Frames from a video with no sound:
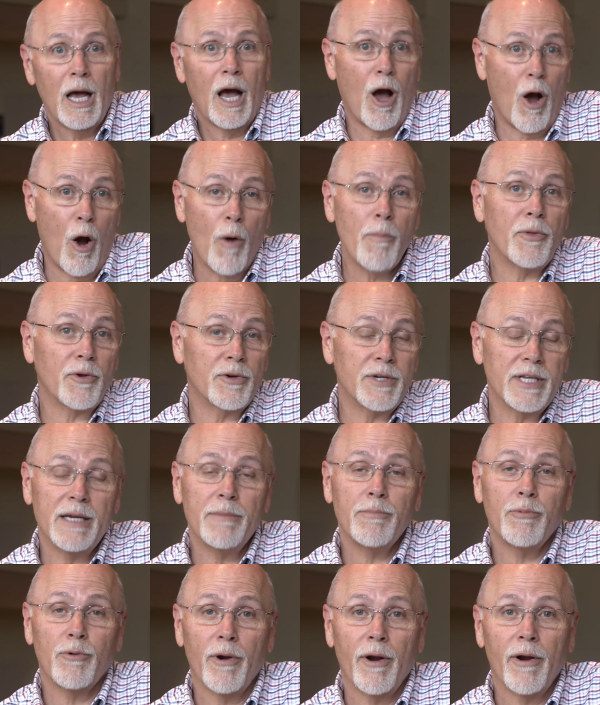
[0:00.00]
I hope they're
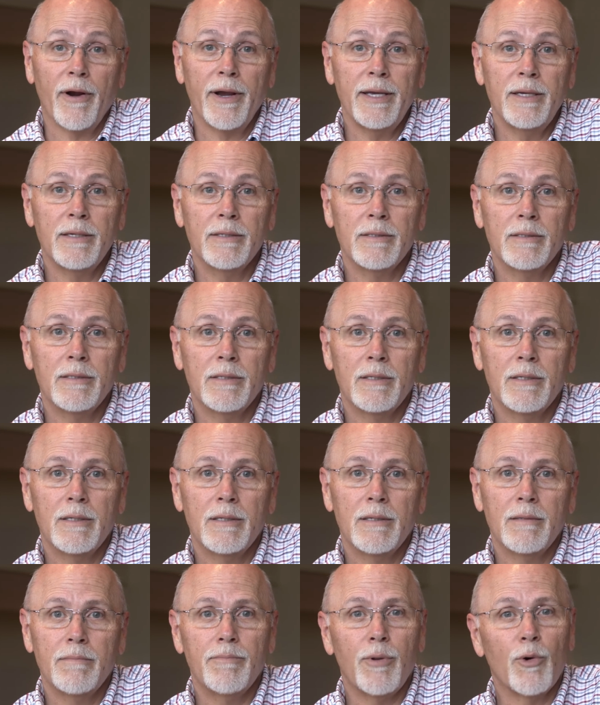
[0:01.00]
temporary,
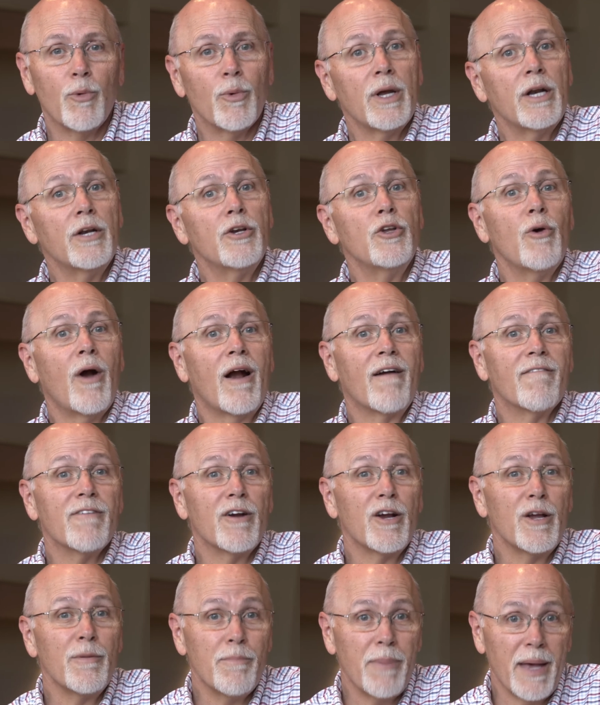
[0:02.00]
but we're going to do our
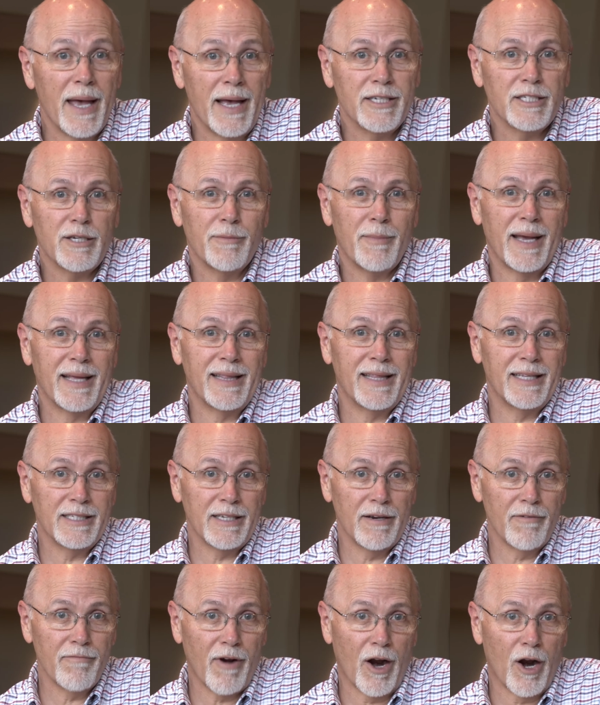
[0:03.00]
very best to make
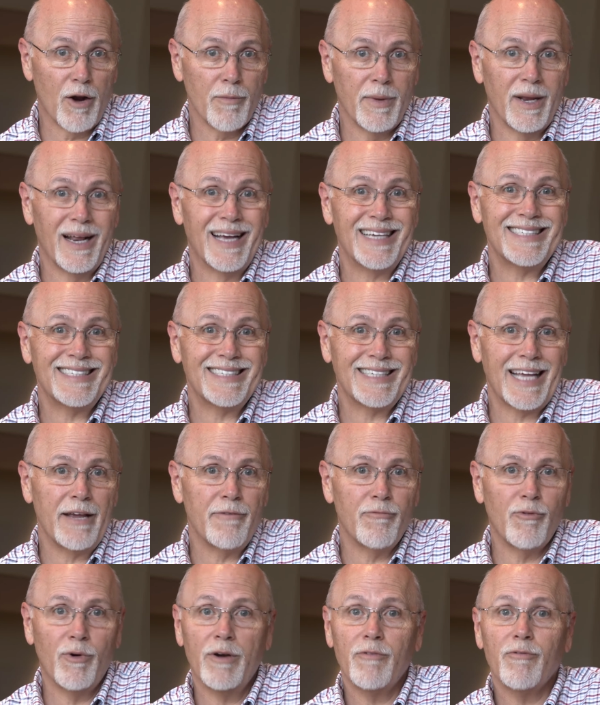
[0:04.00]
this environment a
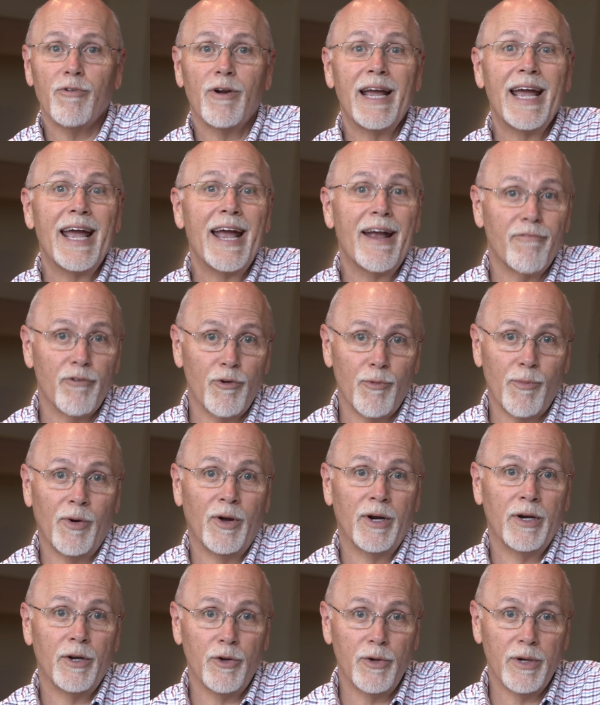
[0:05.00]
safe one for
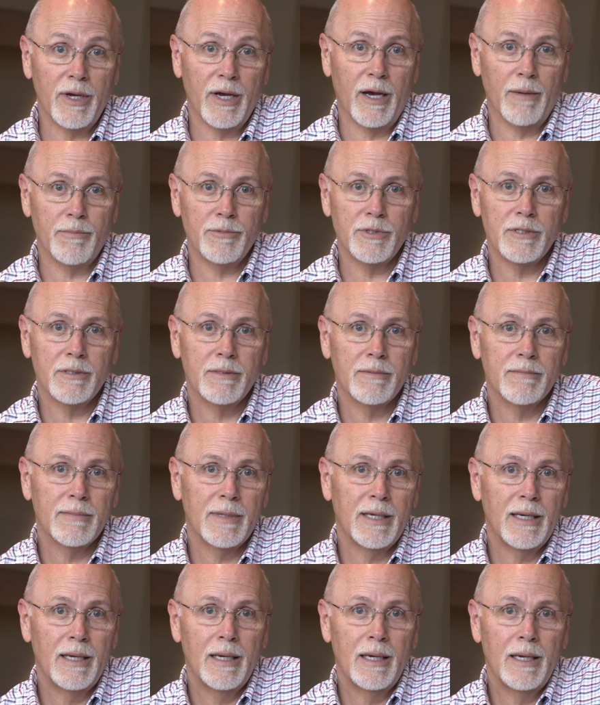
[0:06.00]
everyone who comes.
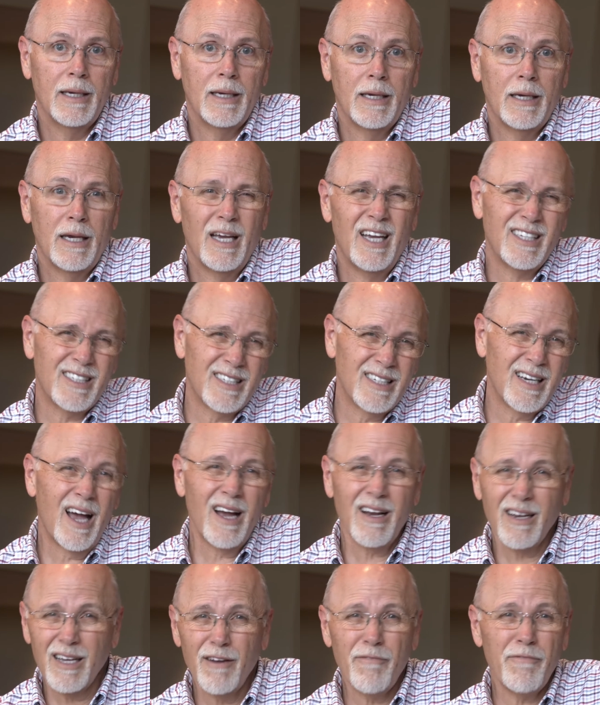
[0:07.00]
It's
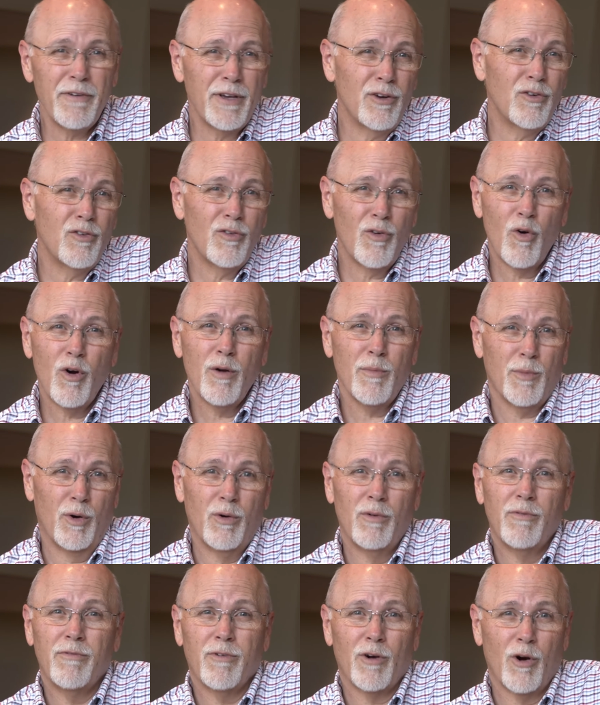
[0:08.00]
not going to feel
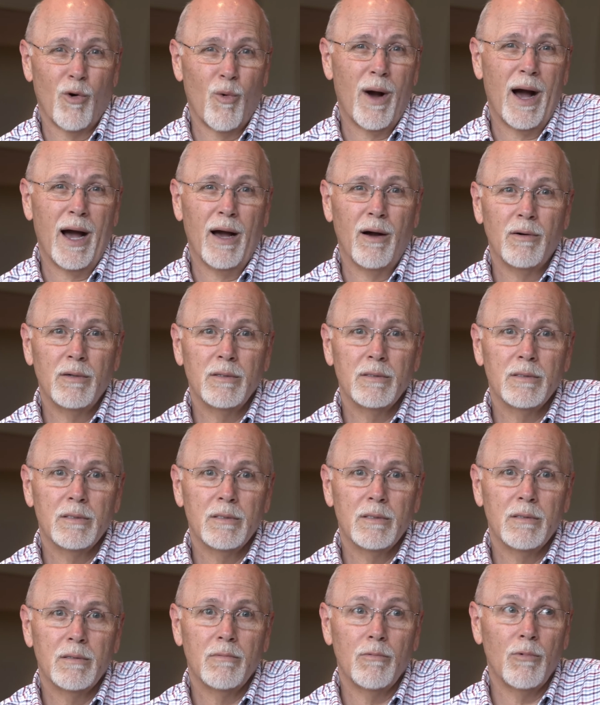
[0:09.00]
normal for a while.
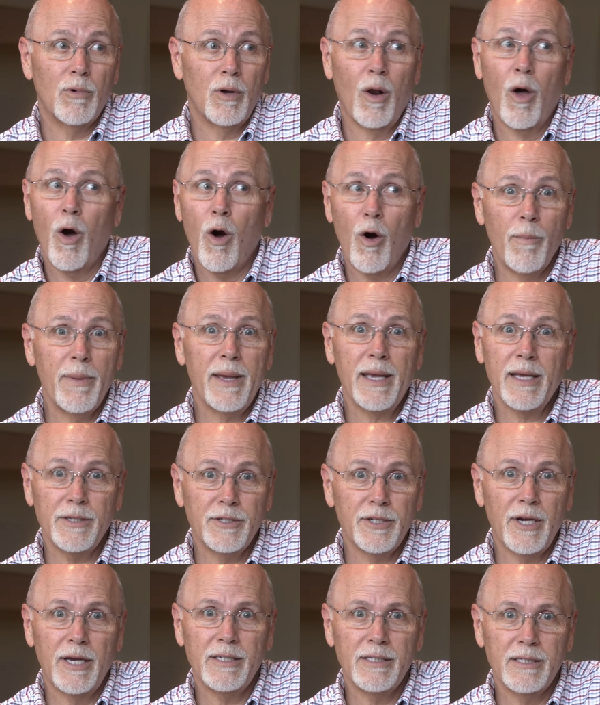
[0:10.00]
We'll all be
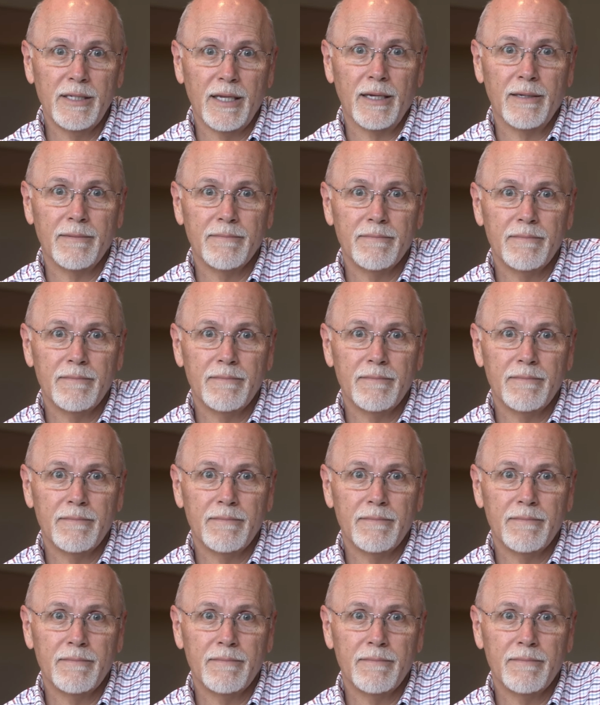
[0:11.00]
adjusting.